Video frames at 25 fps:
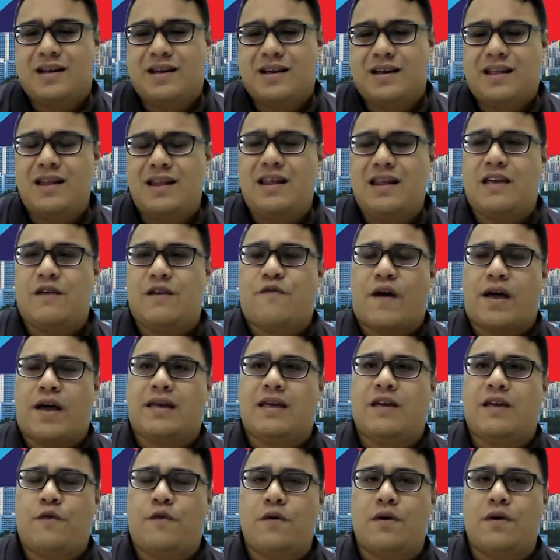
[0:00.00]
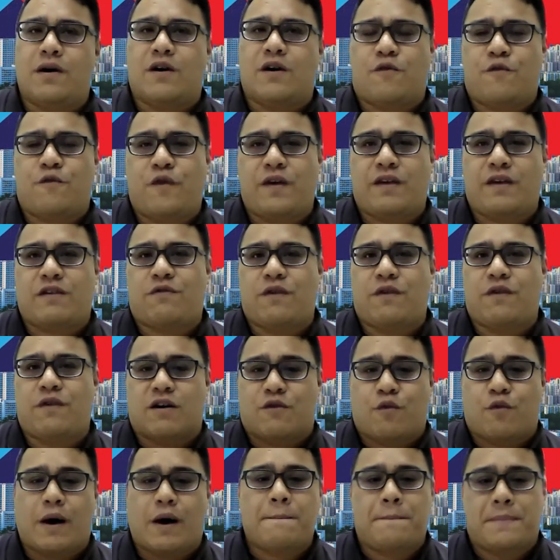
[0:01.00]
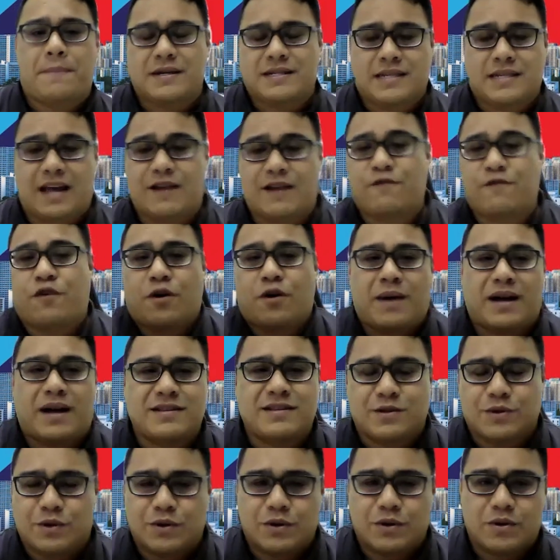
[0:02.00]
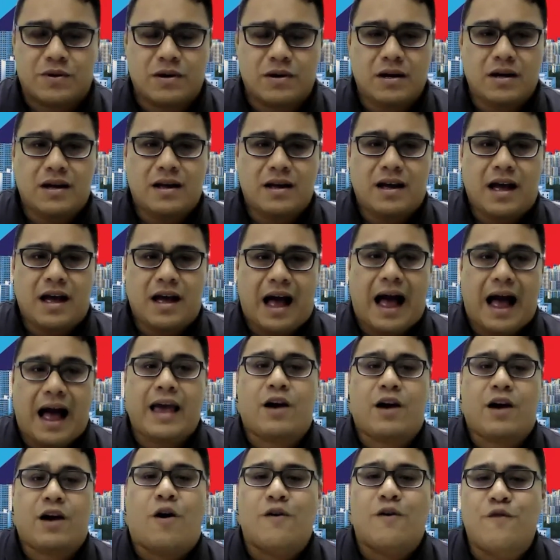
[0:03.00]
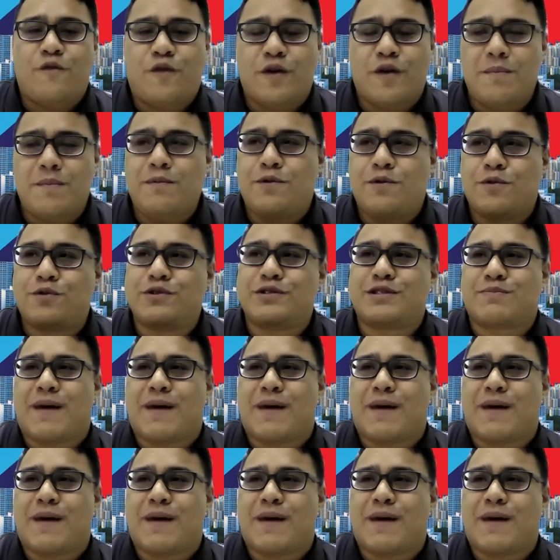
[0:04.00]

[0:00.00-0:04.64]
Then if I give you a fixed rate of 1% 4 months ago, I confirm lose